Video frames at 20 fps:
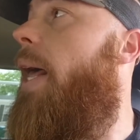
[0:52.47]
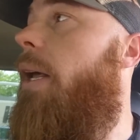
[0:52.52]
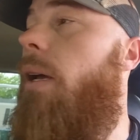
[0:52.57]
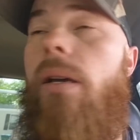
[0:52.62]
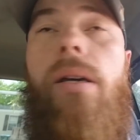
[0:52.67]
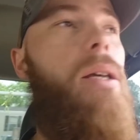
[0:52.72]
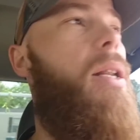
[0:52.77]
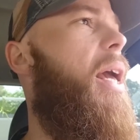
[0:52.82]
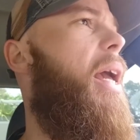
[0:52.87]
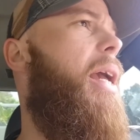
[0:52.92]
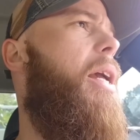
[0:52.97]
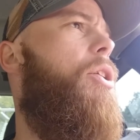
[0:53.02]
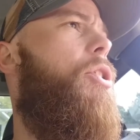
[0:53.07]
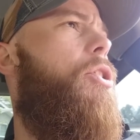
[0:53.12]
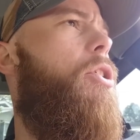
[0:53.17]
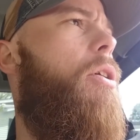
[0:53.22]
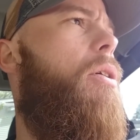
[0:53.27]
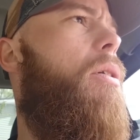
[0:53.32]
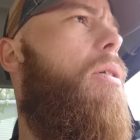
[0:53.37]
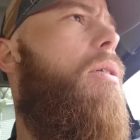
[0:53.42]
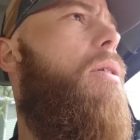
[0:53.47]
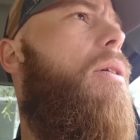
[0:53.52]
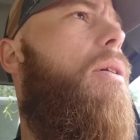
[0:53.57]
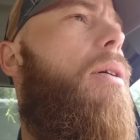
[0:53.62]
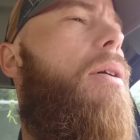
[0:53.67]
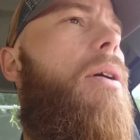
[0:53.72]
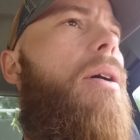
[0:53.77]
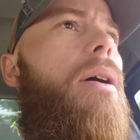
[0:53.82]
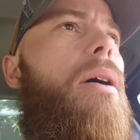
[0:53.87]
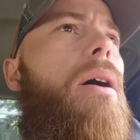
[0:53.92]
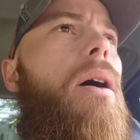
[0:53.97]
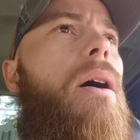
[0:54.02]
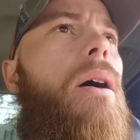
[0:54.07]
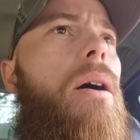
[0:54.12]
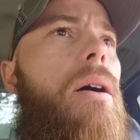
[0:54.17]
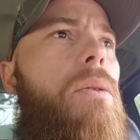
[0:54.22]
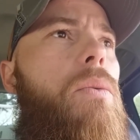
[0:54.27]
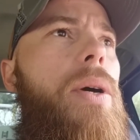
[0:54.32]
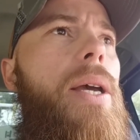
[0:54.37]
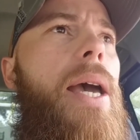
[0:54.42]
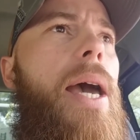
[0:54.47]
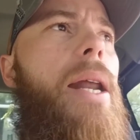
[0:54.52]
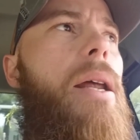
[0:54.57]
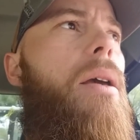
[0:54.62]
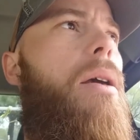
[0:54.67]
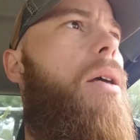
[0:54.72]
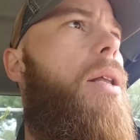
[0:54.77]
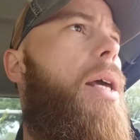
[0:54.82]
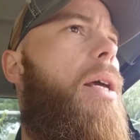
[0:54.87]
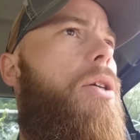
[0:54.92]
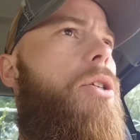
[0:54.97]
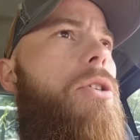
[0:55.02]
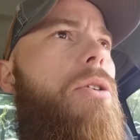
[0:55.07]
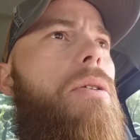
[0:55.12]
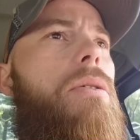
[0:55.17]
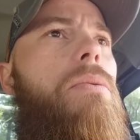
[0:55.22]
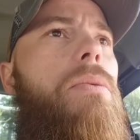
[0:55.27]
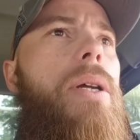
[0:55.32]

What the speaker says: had a good Easter. We had a good Easter.